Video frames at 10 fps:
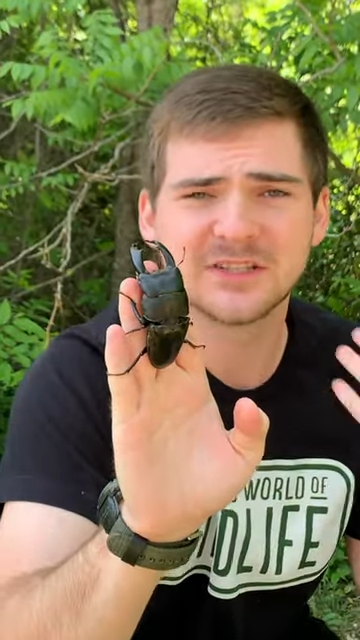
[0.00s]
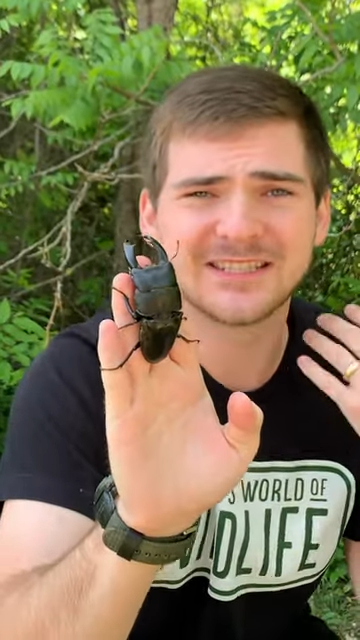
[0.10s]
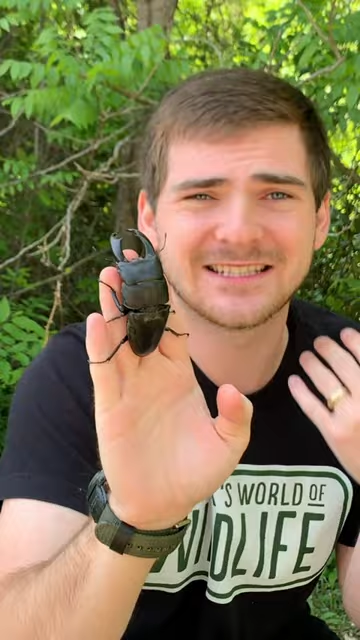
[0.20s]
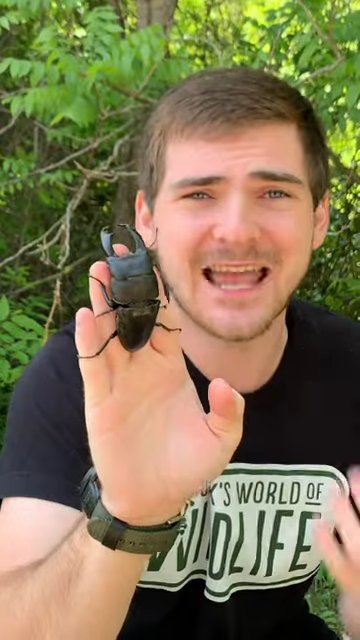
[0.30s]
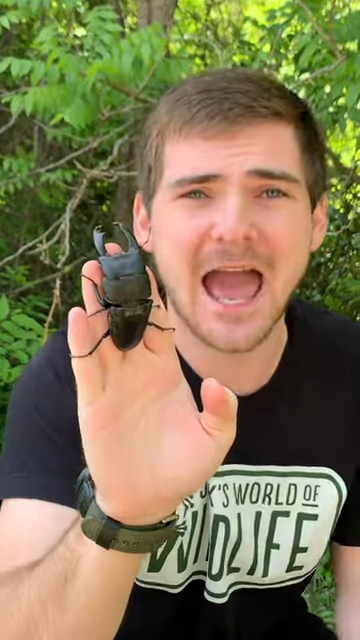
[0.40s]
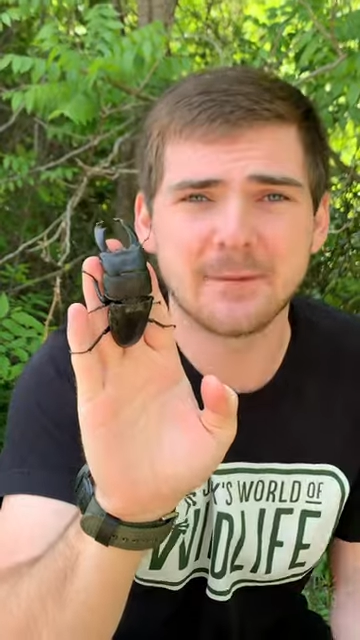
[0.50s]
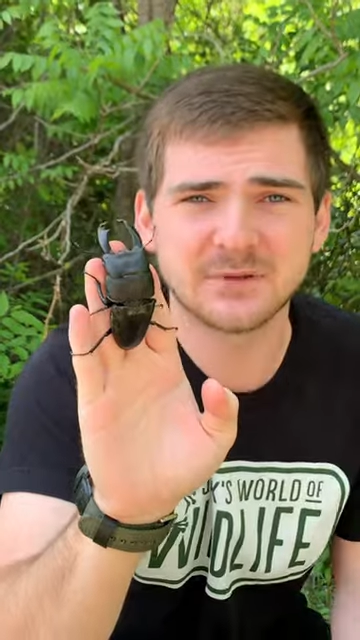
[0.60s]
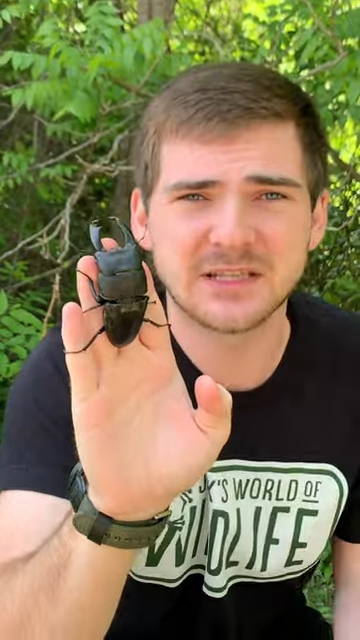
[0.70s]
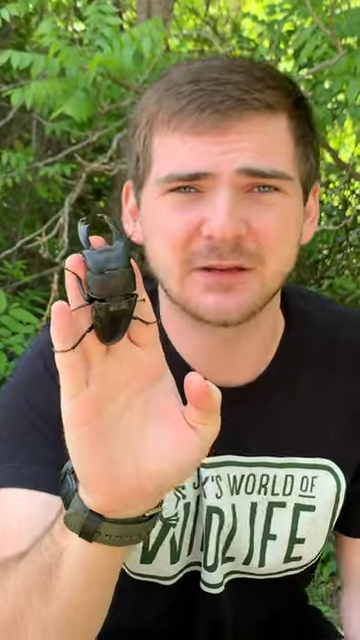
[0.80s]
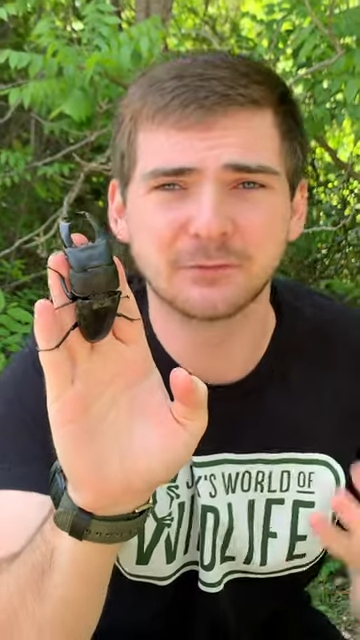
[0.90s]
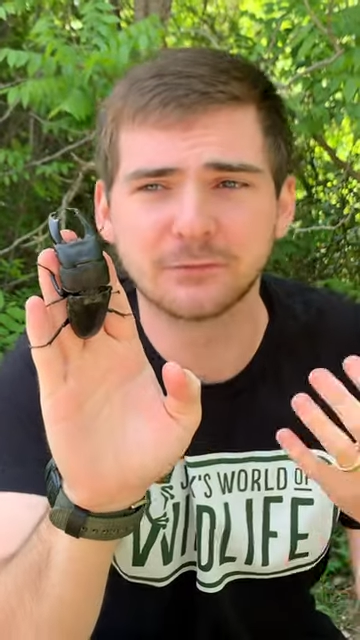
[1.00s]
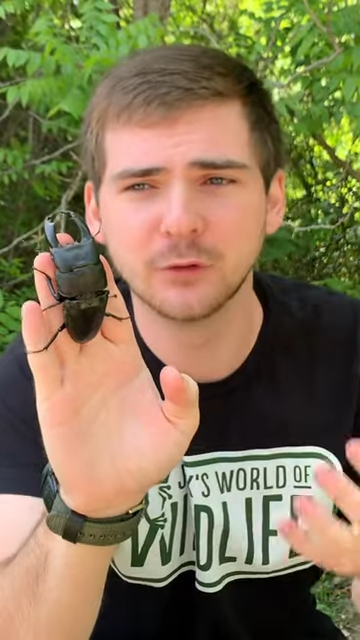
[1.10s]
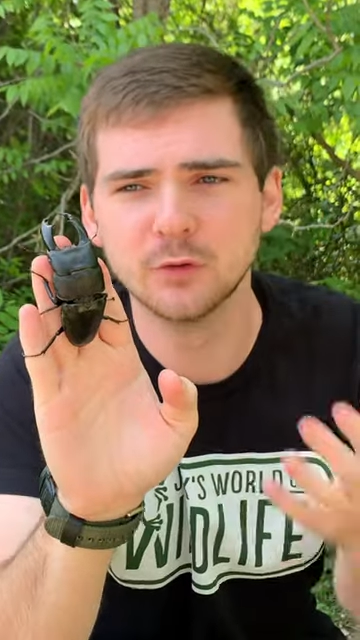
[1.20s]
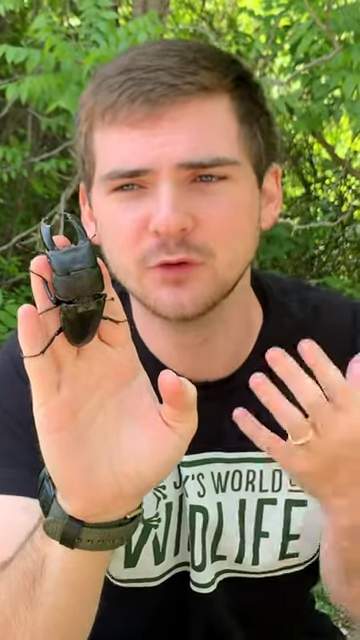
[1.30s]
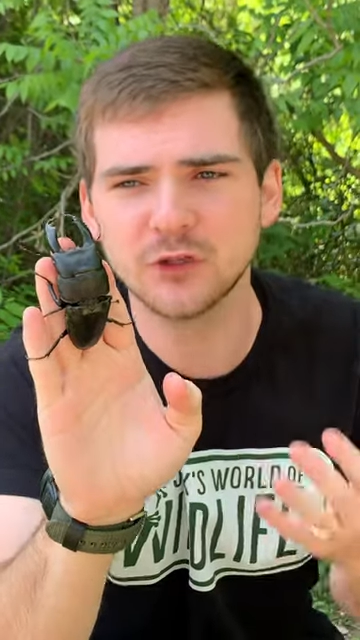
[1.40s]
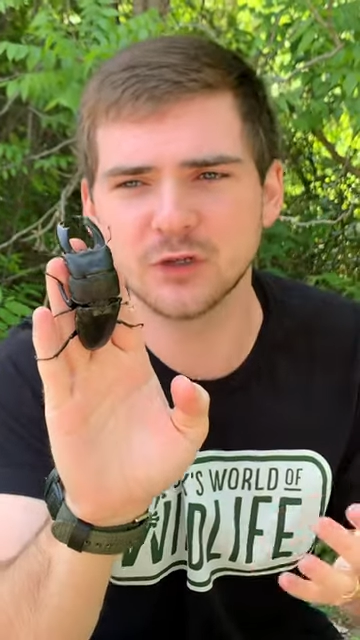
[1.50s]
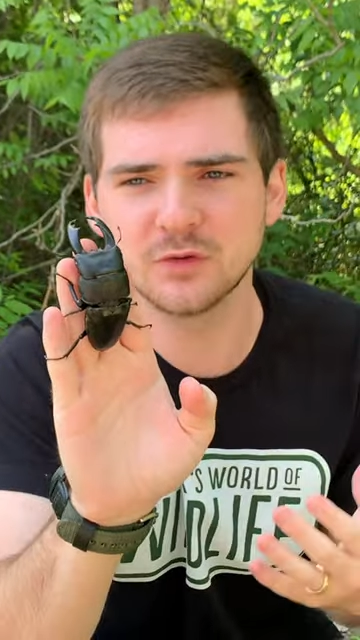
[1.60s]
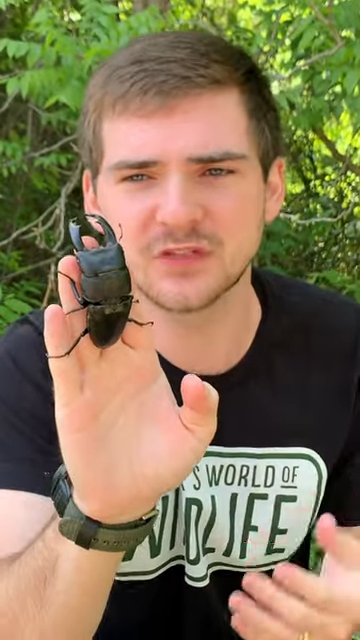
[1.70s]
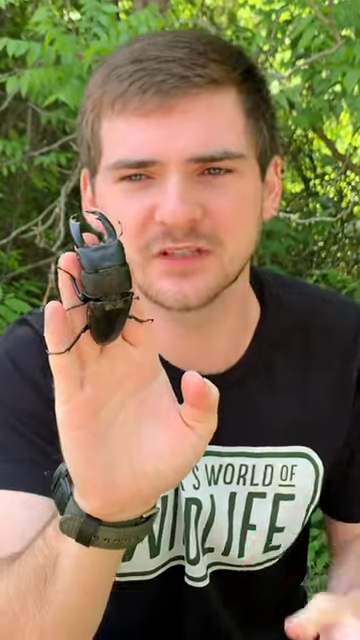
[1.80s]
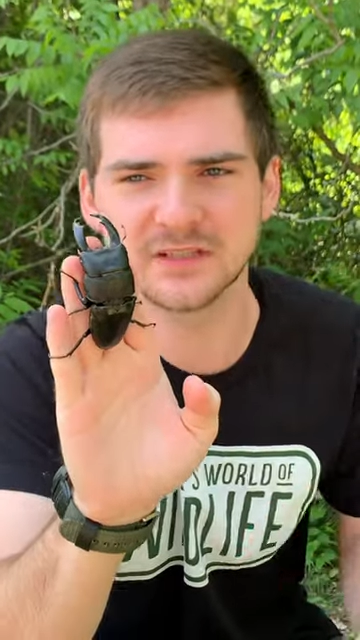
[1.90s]
saps and fruit
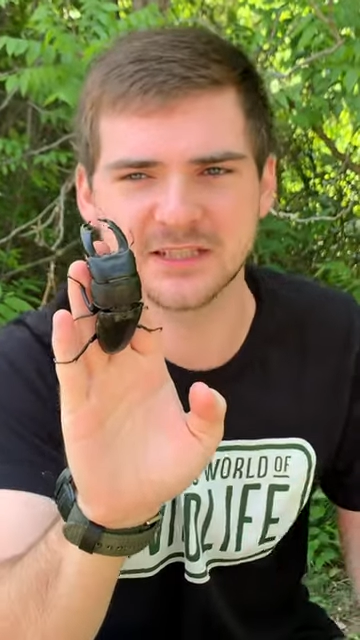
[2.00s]
juices.